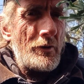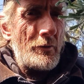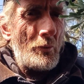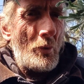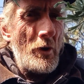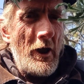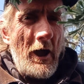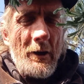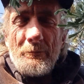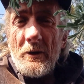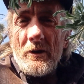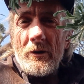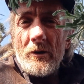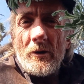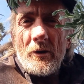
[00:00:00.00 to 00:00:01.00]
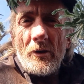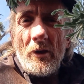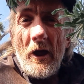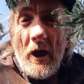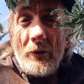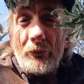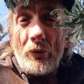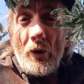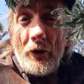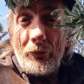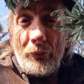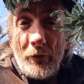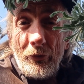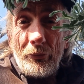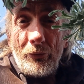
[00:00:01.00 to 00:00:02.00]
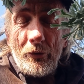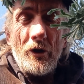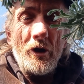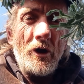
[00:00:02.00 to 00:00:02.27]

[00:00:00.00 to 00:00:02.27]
what happened last Christmas